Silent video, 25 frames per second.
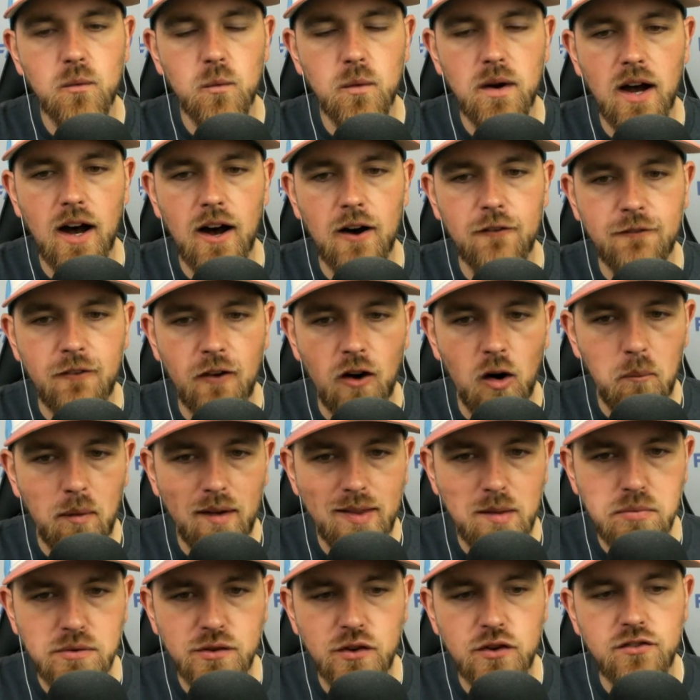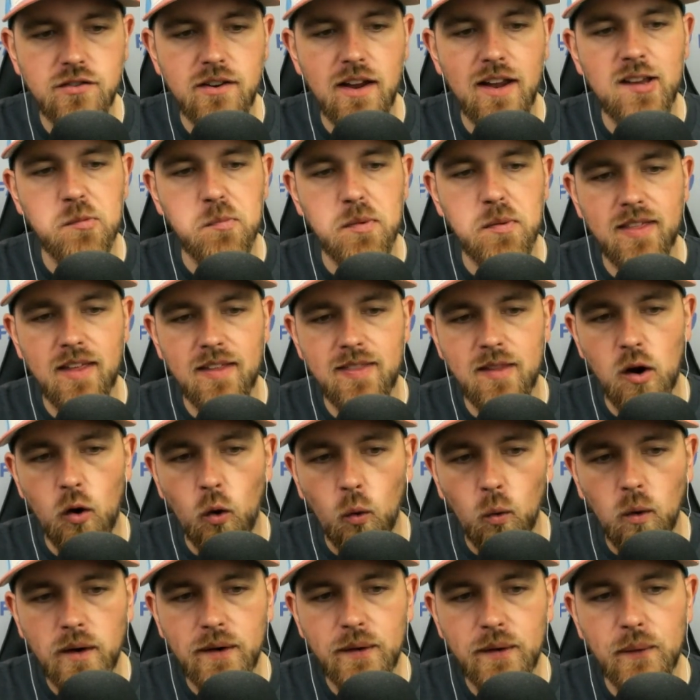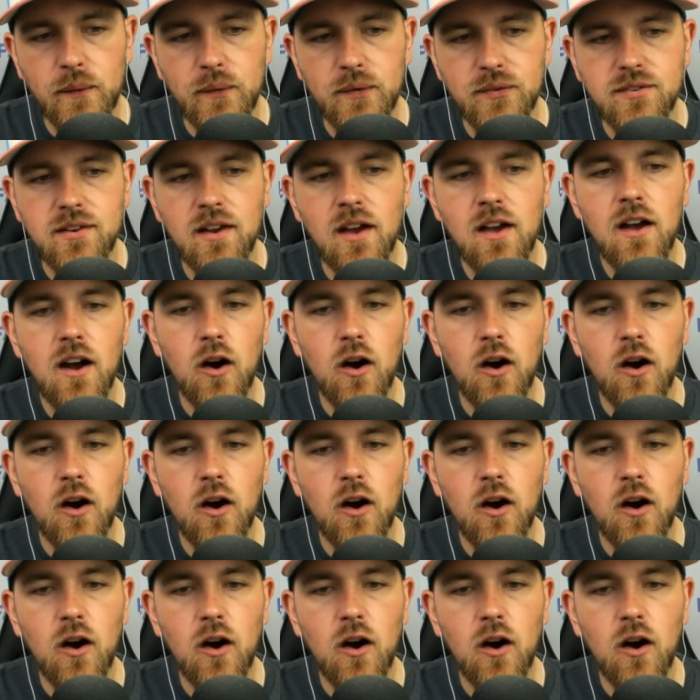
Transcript: uh, followed by the Blue Jays, but then the Orioles